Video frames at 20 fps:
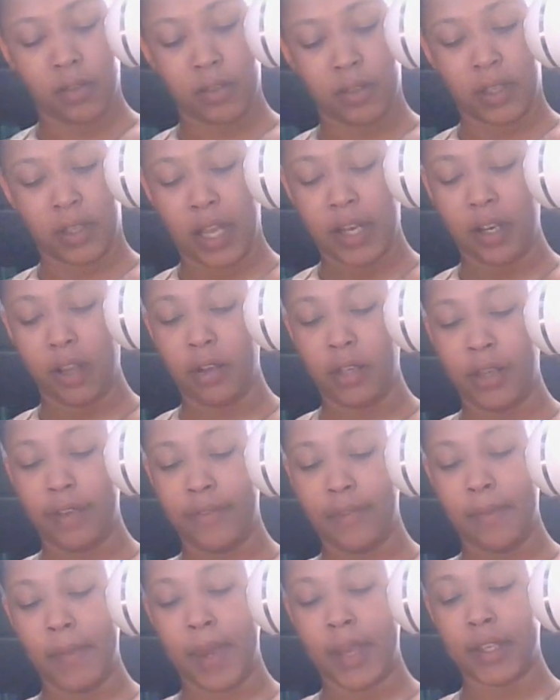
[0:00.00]
That don't
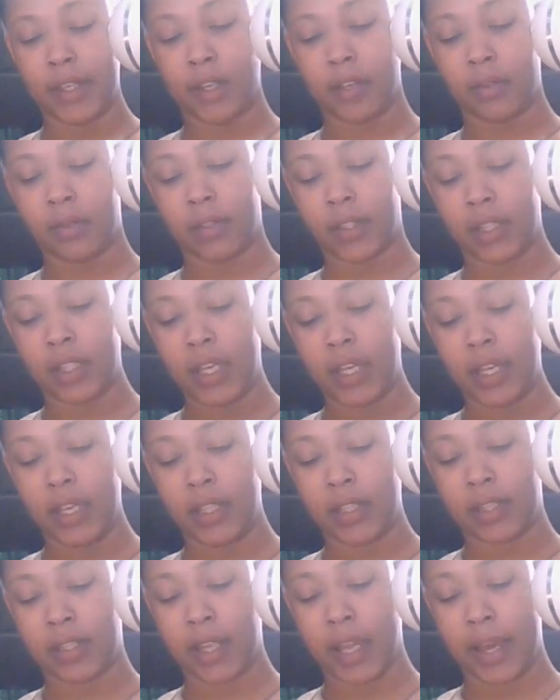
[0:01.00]
even make no
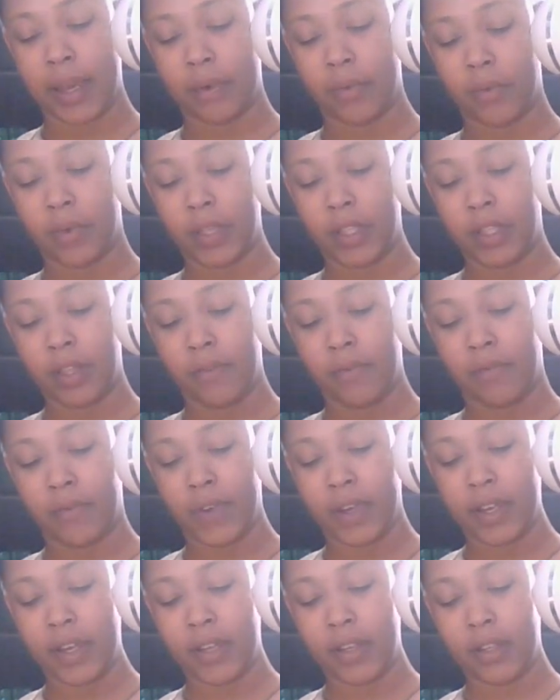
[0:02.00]
sense. Like, what the
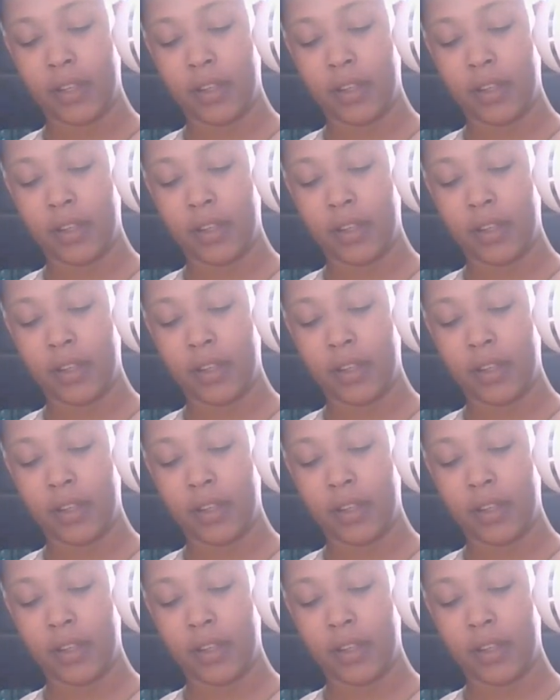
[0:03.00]
fuck?